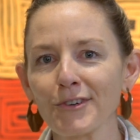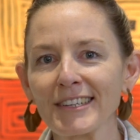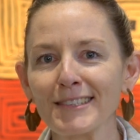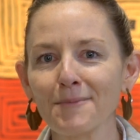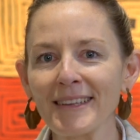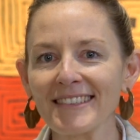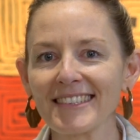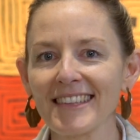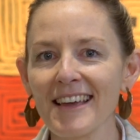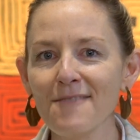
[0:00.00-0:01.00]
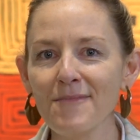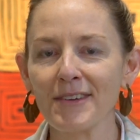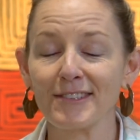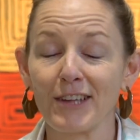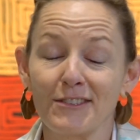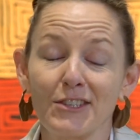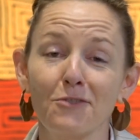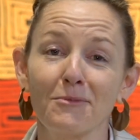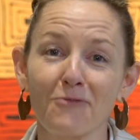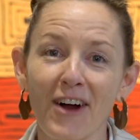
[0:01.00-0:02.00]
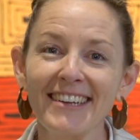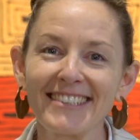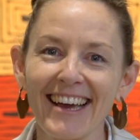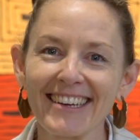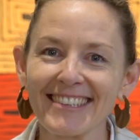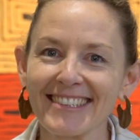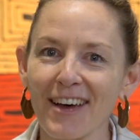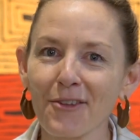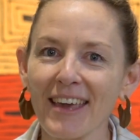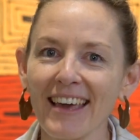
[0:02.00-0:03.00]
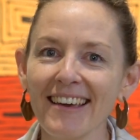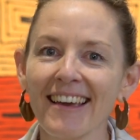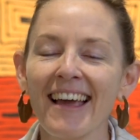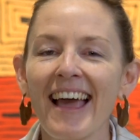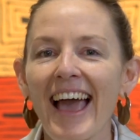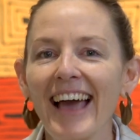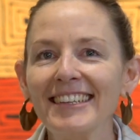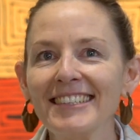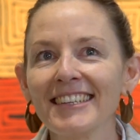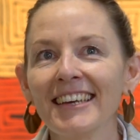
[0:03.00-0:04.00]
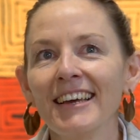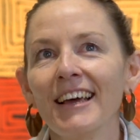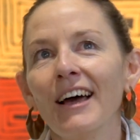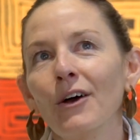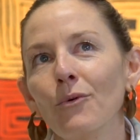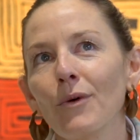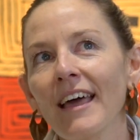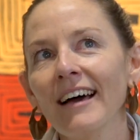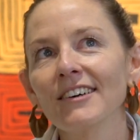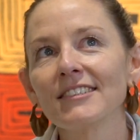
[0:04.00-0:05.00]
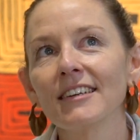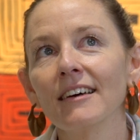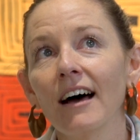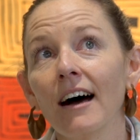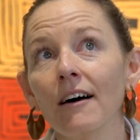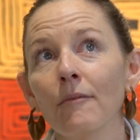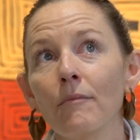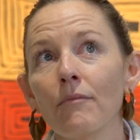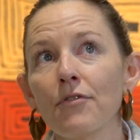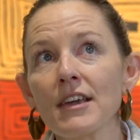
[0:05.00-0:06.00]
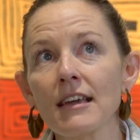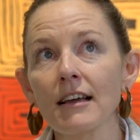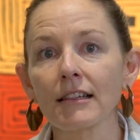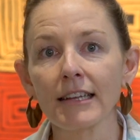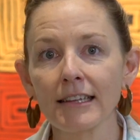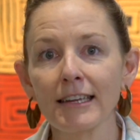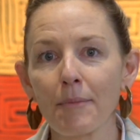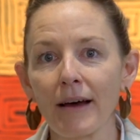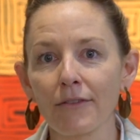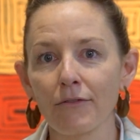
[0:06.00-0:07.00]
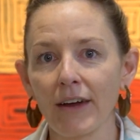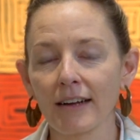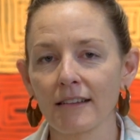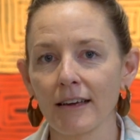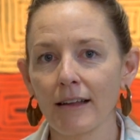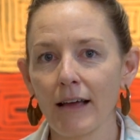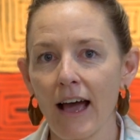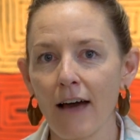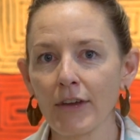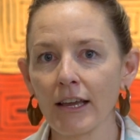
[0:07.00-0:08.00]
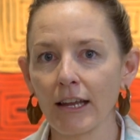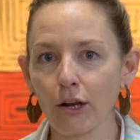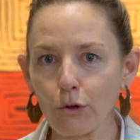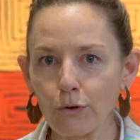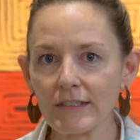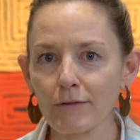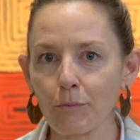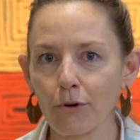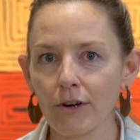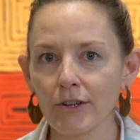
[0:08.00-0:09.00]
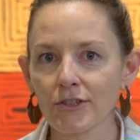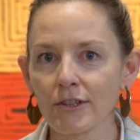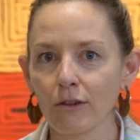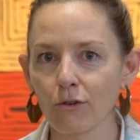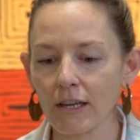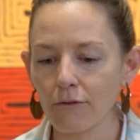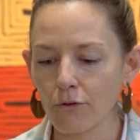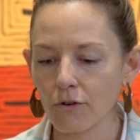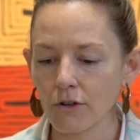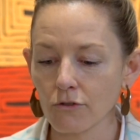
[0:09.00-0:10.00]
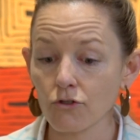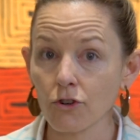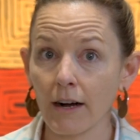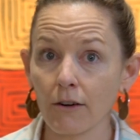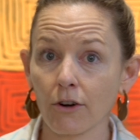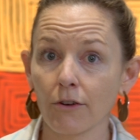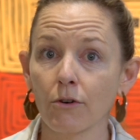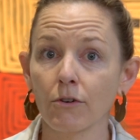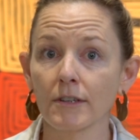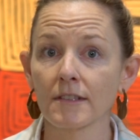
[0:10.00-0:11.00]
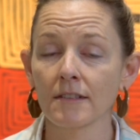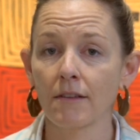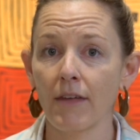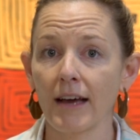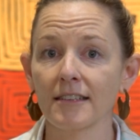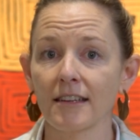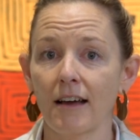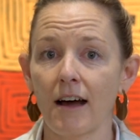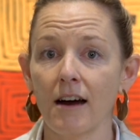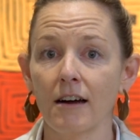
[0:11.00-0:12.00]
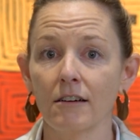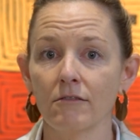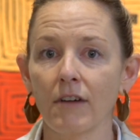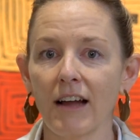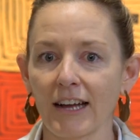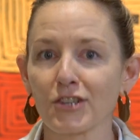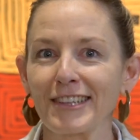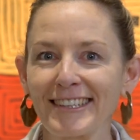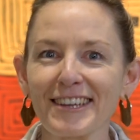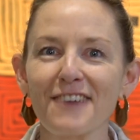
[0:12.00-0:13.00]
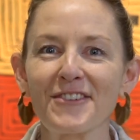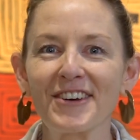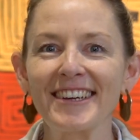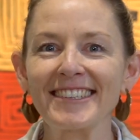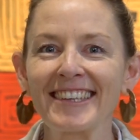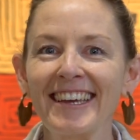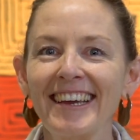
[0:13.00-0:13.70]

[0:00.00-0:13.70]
or expense to them. It's a human right to access healthcare. And without thinking clearly about the fact that having an inclusive approach, looking for trial cohorts that are actually diverse,